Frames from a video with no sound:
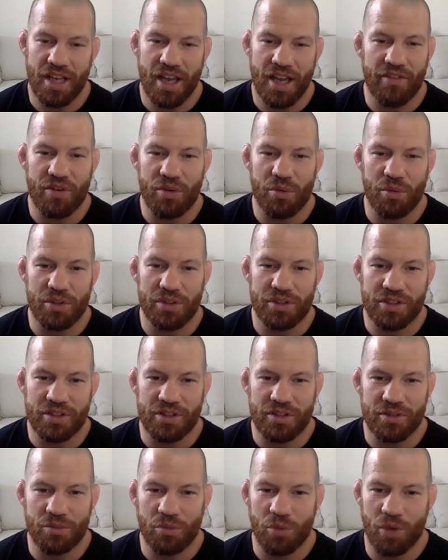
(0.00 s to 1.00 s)
everyone
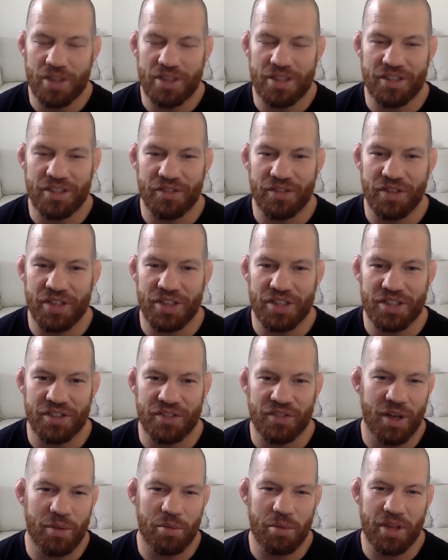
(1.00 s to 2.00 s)
wants to finish the
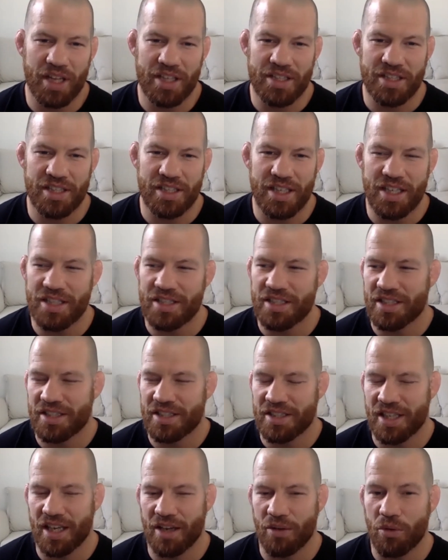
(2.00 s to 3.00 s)
fight, but that's easy to
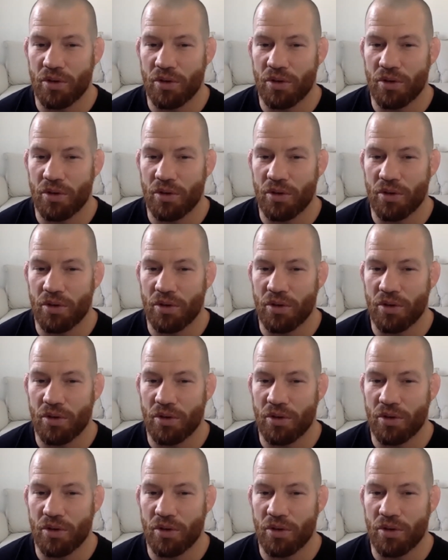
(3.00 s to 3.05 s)
say.